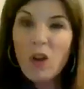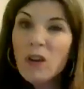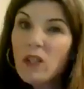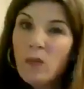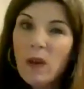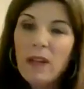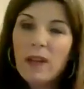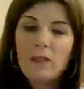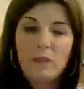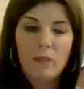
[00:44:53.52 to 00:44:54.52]
Oh, you know
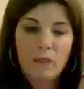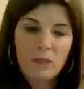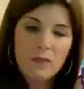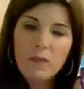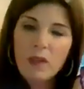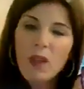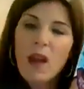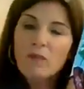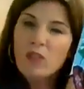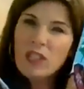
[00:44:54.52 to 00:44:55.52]
what?
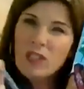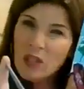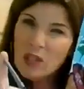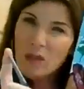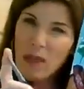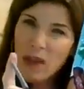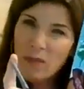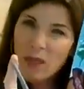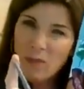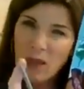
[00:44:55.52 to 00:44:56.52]
I'm just gonna use the
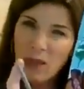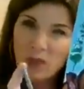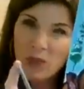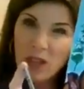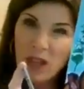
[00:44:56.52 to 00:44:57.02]
bottom of the paintbrush for